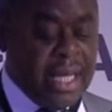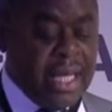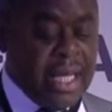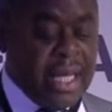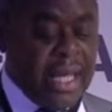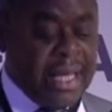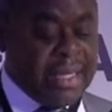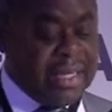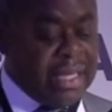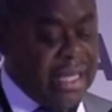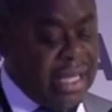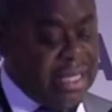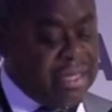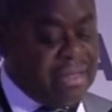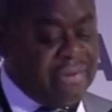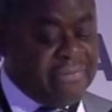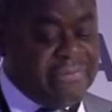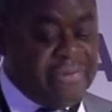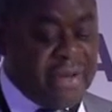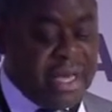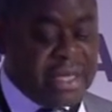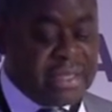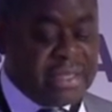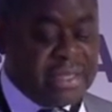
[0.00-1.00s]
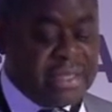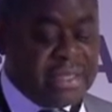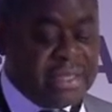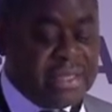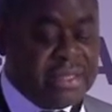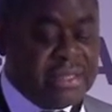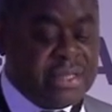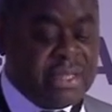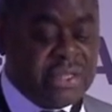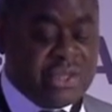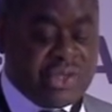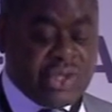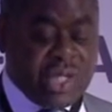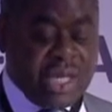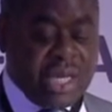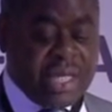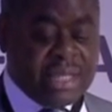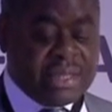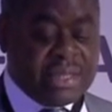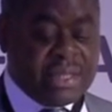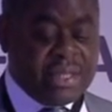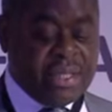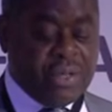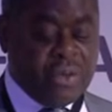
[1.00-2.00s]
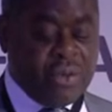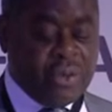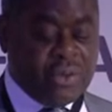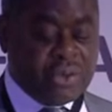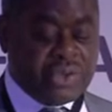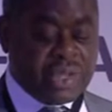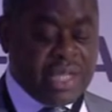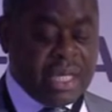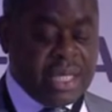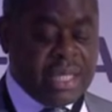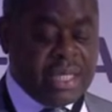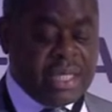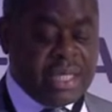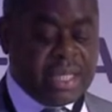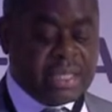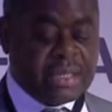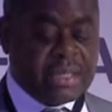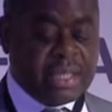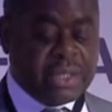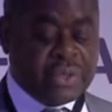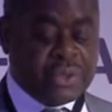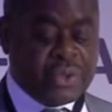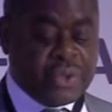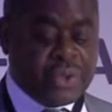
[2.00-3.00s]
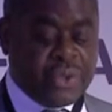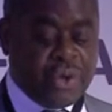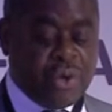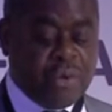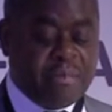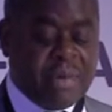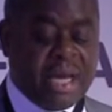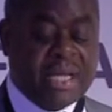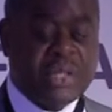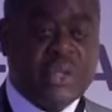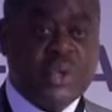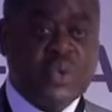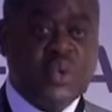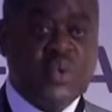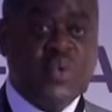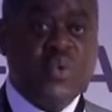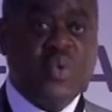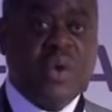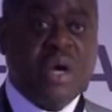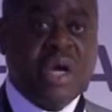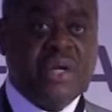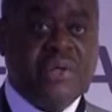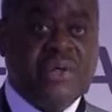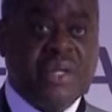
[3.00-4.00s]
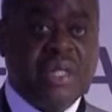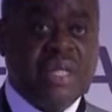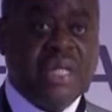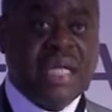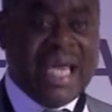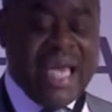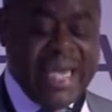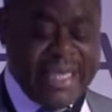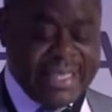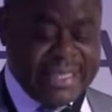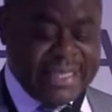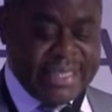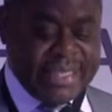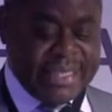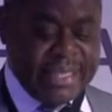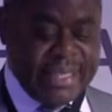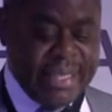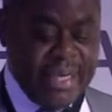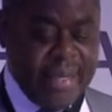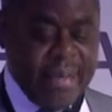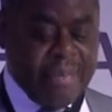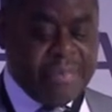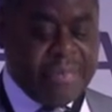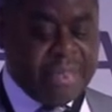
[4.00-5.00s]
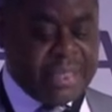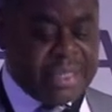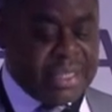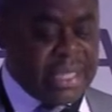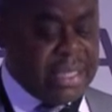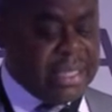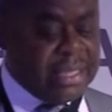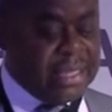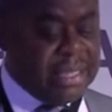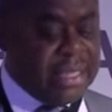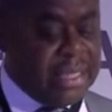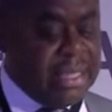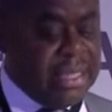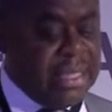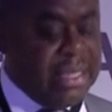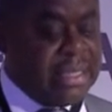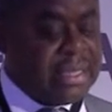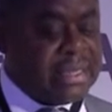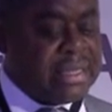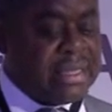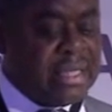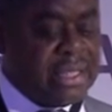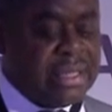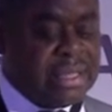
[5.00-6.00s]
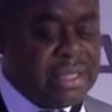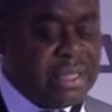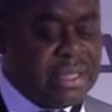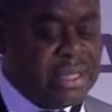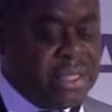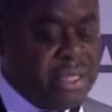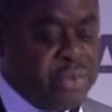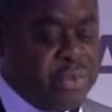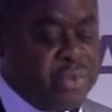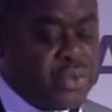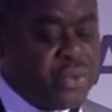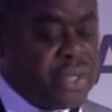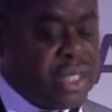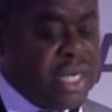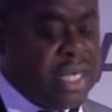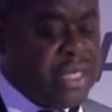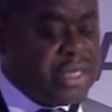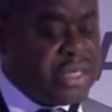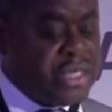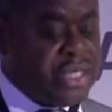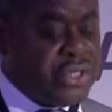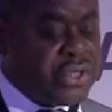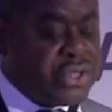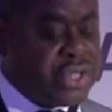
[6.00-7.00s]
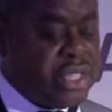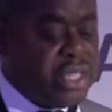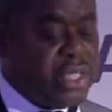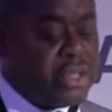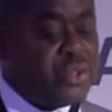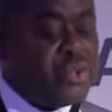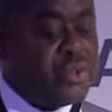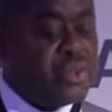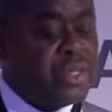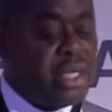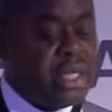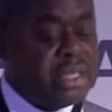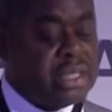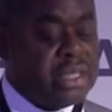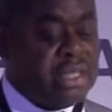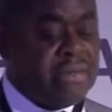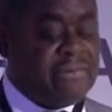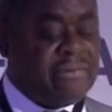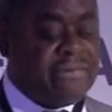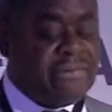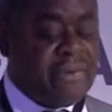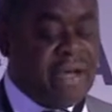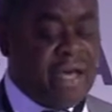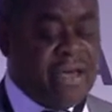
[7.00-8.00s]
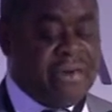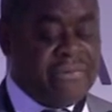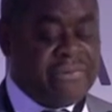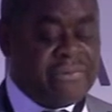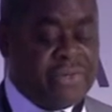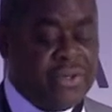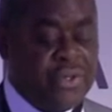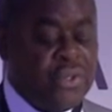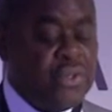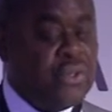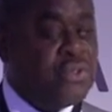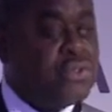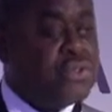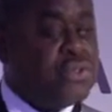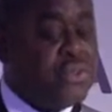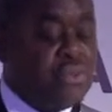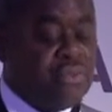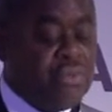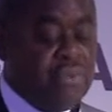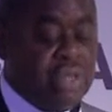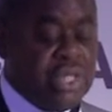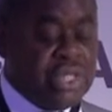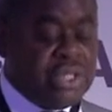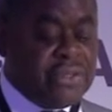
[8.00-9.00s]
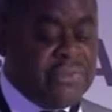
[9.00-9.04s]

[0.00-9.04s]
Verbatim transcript: and other factors, the JSE All Share Index has grown by 280% since its demutualization in 2005 to reach